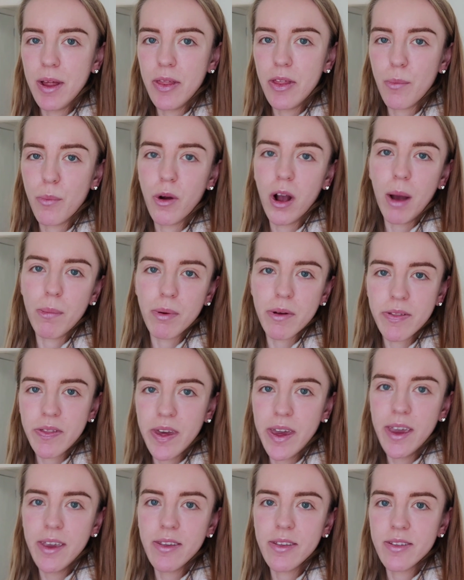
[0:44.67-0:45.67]
the proper
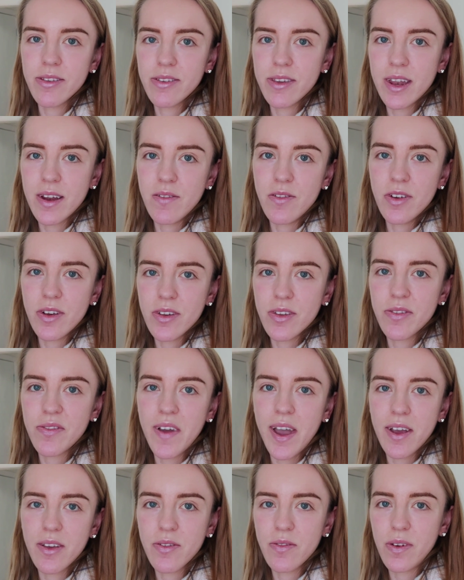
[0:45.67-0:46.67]
things instead of just
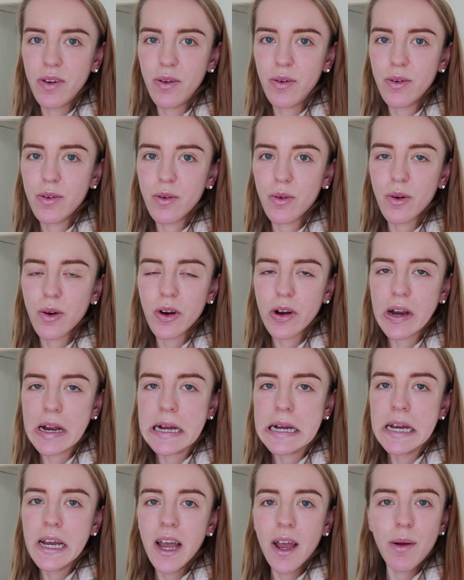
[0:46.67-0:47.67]
fast food or
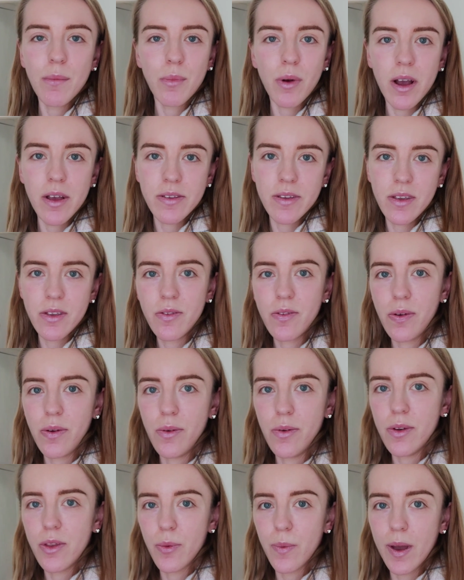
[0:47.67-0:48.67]
processed
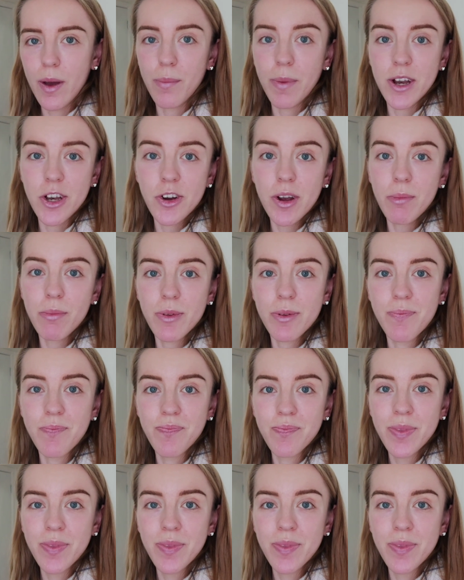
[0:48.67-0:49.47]
food throughout my trips.